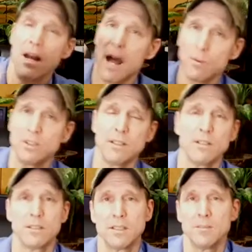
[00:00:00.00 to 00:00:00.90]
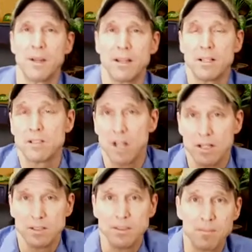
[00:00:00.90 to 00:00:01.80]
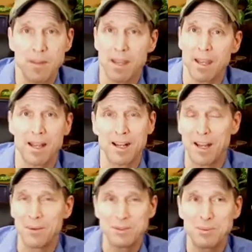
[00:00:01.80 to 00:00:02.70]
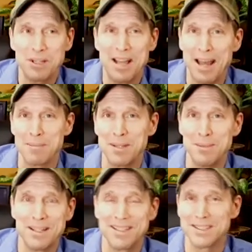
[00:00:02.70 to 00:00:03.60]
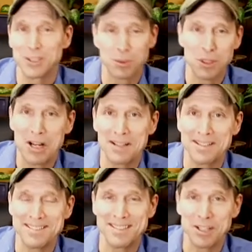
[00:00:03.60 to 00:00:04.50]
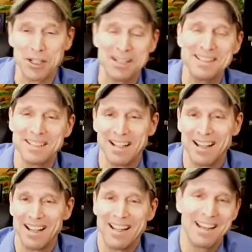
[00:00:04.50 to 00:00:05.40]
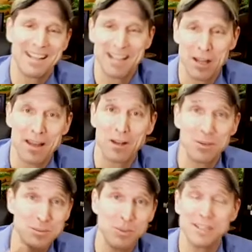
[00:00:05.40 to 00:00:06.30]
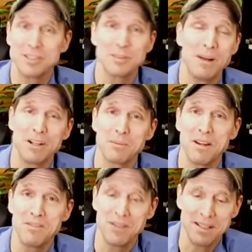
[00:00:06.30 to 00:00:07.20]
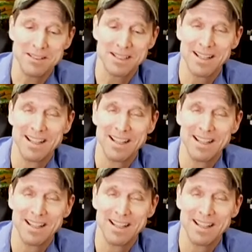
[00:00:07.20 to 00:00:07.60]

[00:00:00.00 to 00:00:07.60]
I was sitting looking in my gun closet, and I was pretty happy because there were a lot of guns in there, and that always brings a smile to my face.